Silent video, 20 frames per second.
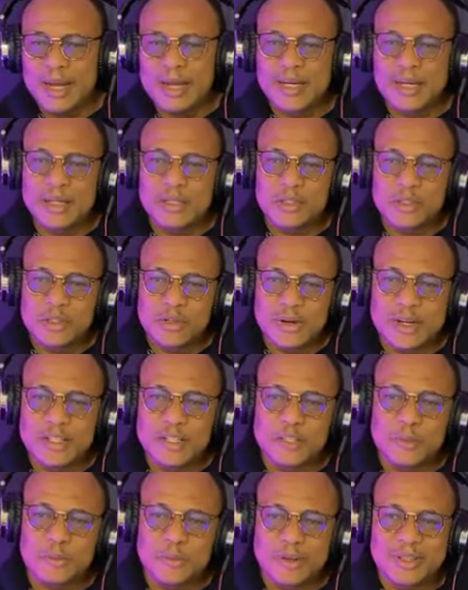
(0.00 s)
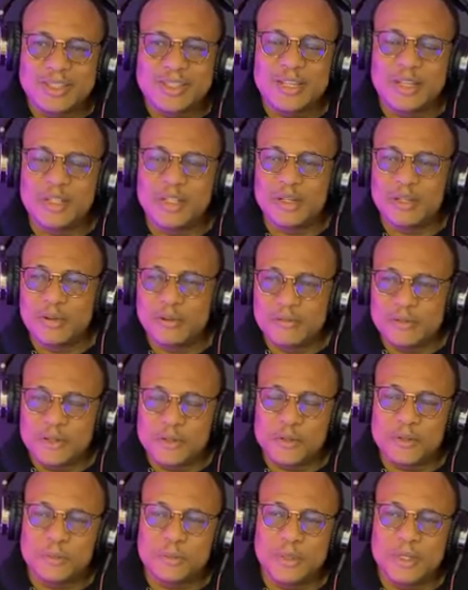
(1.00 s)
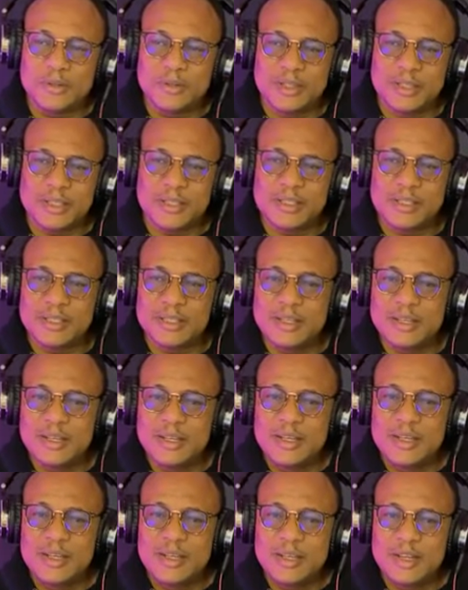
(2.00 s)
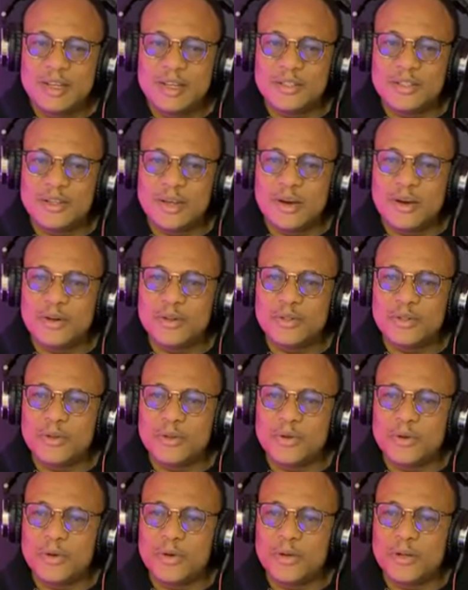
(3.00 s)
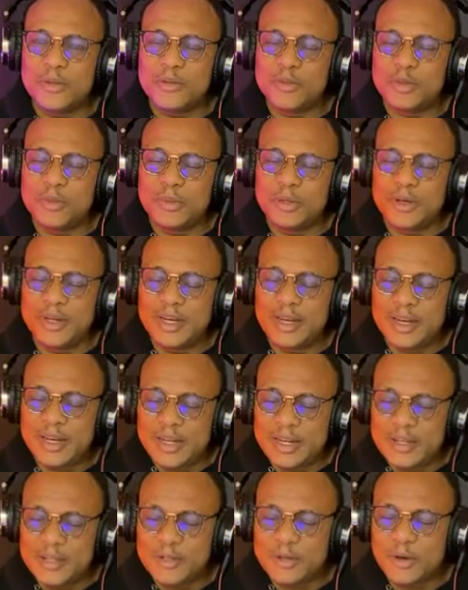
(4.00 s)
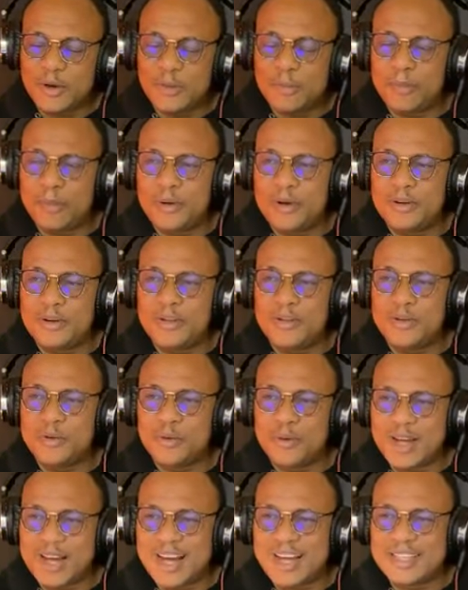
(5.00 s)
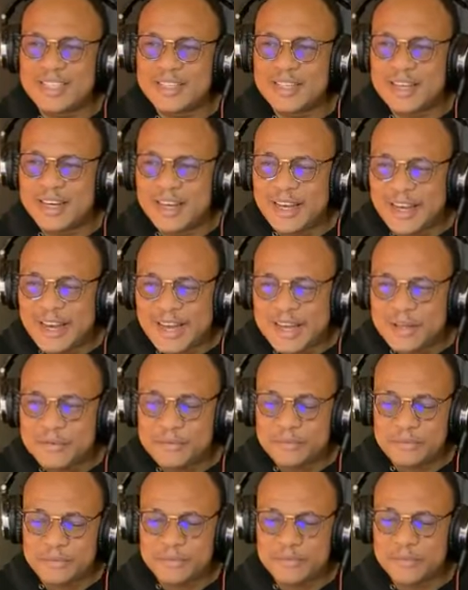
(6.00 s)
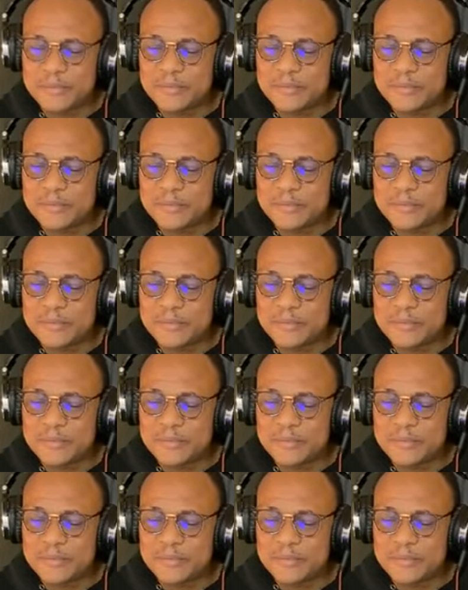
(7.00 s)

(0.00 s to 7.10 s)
by the transportation of the Spirit is also going to be released upon you as a life.